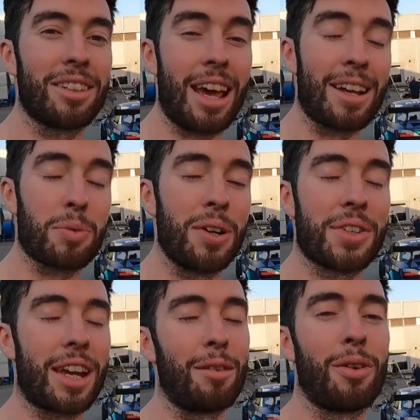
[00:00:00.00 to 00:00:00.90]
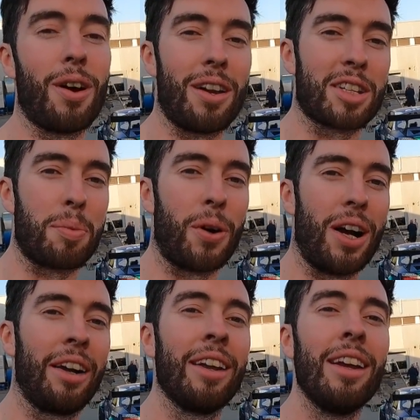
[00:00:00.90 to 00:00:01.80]
thanks once again for all the
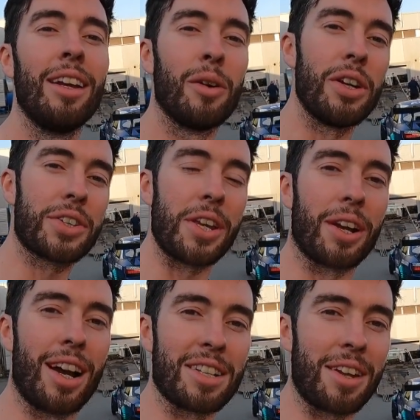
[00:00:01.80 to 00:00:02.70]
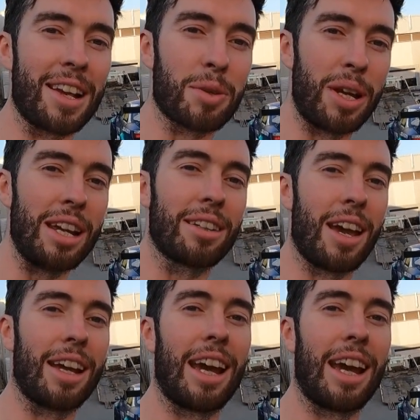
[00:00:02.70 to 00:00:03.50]
support. We'll see you guys next week. Take